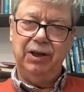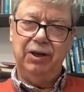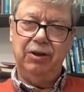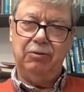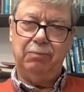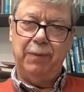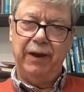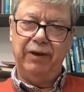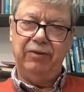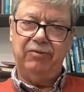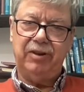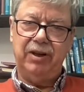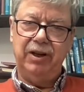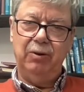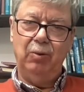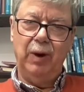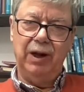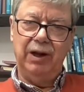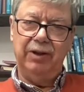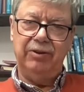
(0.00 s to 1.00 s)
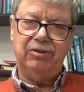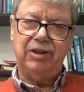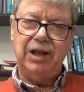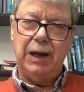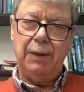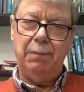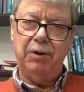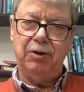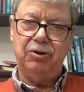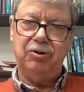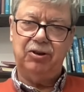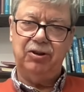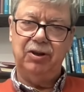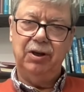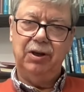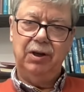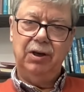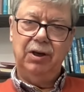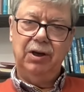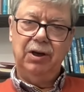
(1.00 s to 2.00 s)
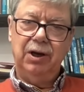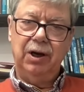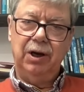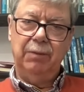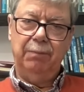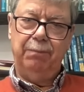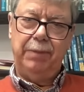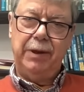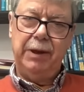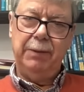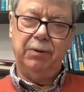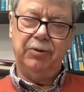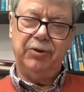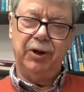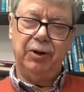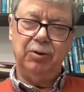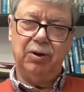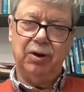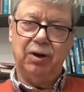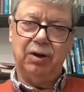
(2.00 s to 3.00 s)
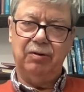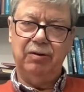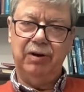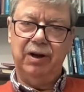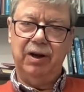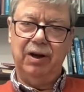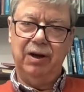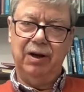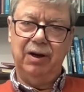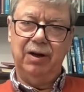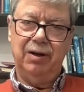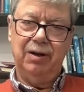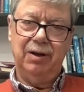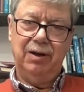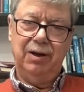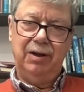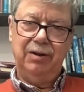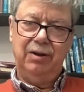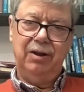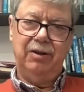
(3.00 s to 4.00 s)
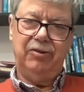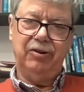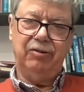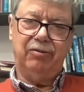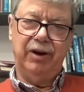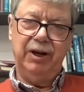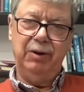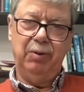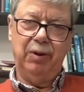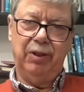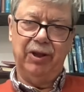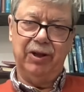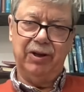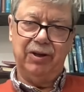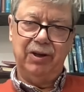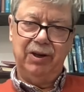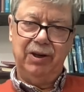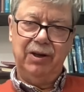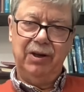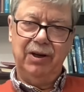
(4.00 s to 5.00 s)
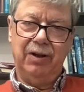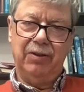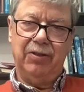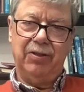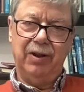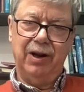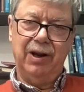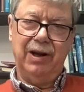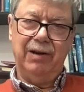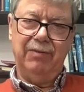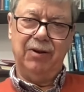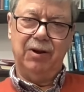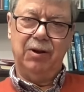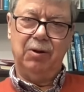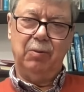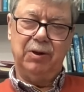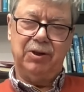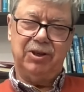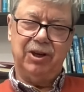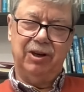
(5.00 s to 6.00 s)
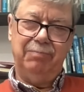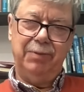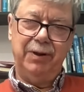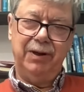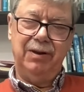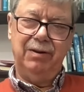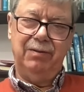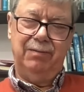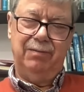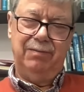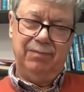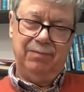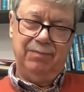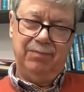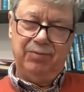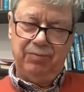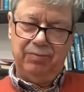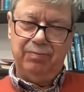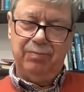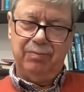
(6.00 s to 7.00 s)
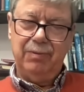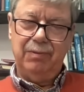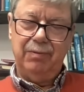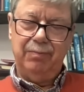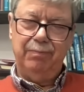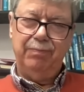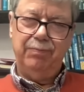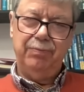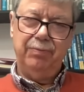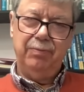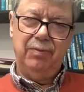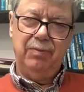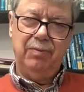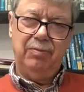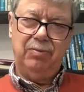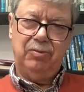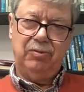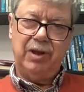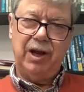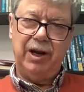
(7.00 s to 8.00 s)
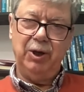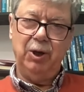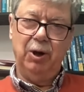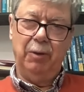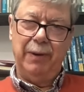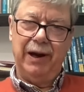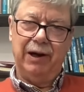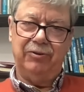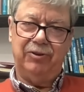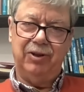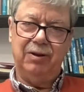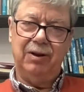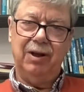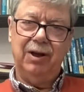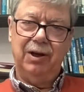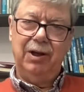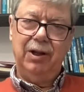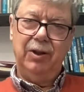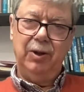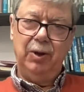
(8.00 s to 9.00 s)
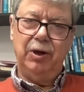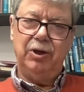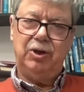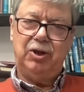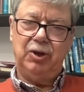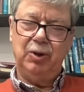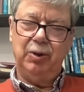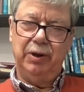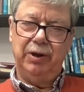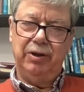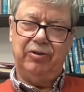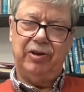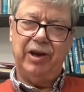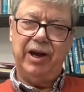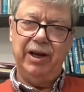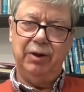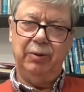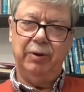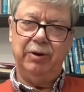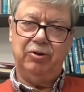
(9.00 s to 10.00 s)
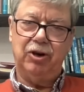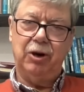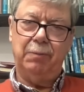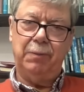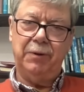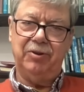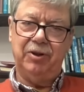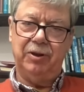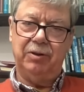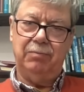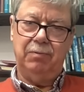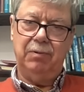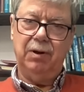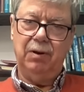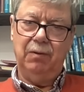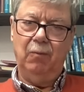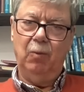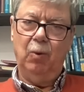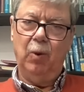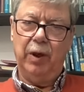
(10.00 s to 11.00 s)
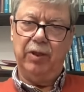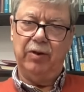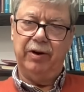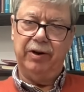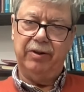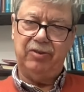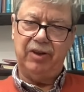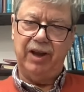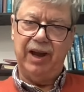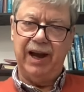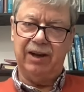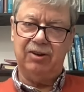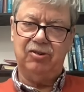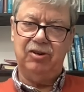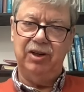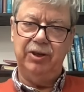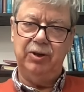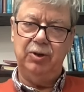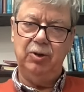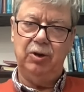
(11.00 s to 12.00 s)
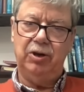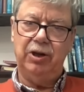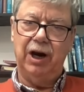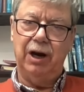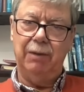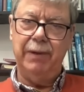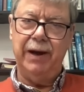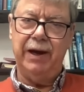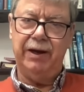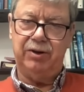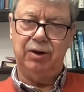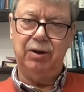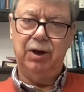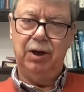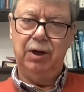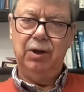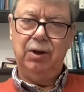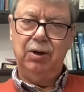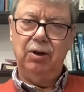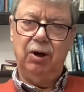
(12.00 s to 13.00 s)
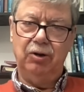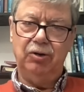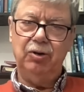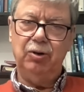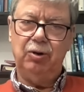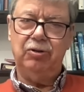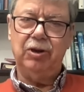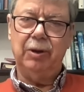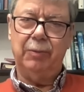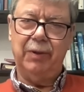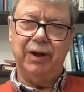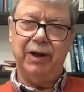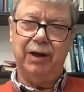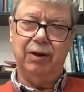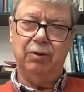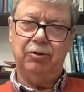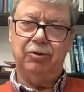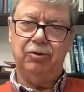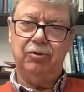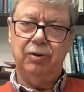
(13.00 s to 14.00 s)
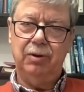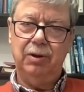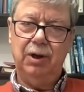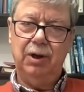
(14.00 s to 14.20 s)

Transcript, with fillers: is basically well established, and people don't agree, uh, disagree with it at the level at which I've been telling you about it. The issue is how you interpret it, whether it's actually due to dark matter or due to something else.